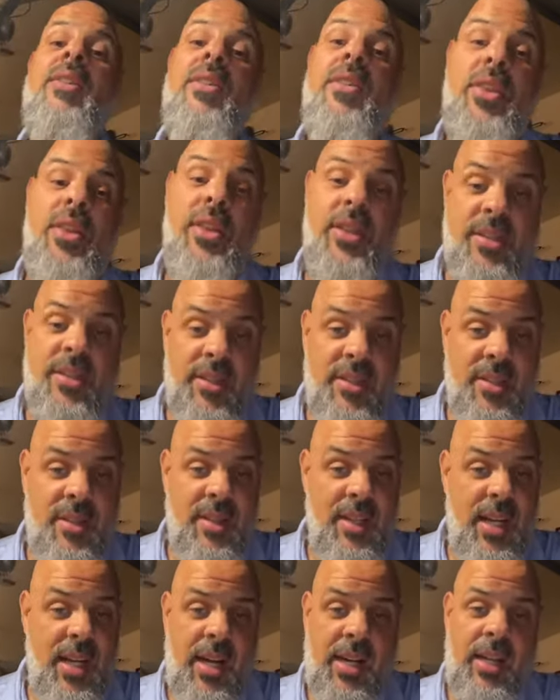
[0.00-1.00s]
This is
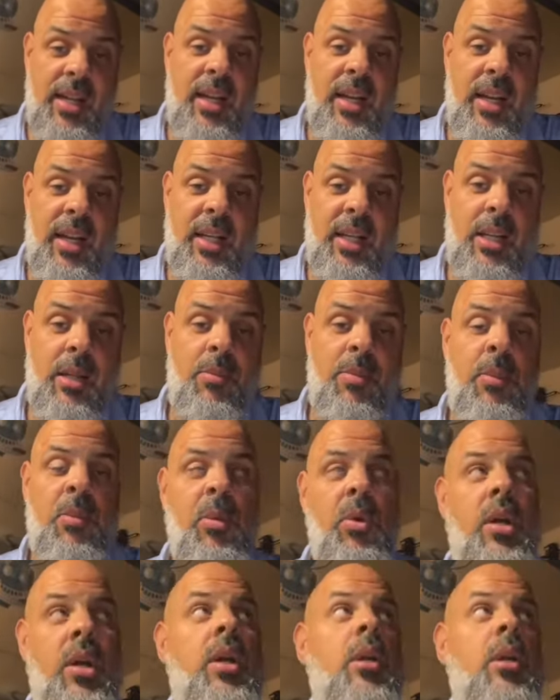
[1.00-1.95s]
not unlike the people,